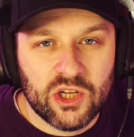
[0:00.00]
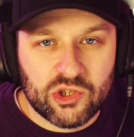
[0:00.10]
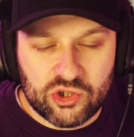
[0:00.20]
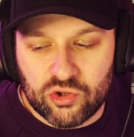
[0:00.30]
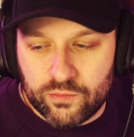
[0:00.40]

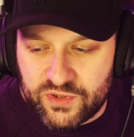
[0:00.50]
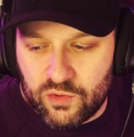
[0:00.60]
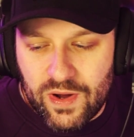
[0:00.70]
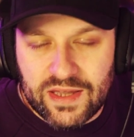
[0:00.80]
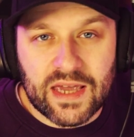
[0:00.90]
subs
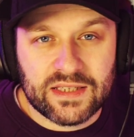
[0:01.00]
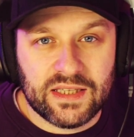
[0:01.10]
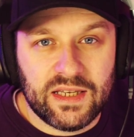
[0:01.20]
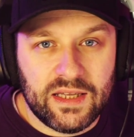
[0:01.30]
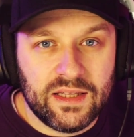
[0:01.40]
away
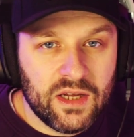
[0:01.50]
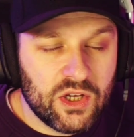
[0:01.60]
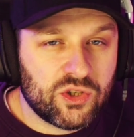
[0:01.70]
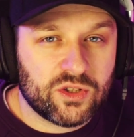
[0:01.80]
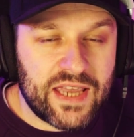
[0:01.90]
yesterday.
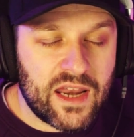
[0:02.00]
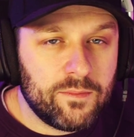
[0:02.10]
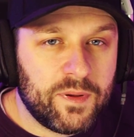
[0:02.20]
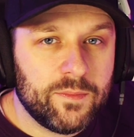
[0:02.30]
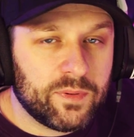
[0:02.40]
So 10
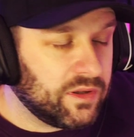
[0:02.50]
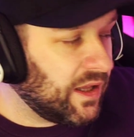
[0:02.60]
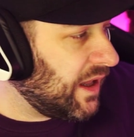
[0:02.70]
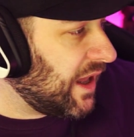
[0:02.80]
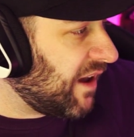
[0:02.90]
people
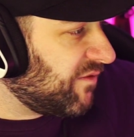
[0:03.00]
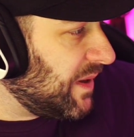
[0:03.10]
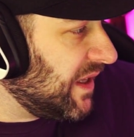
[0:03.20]
have been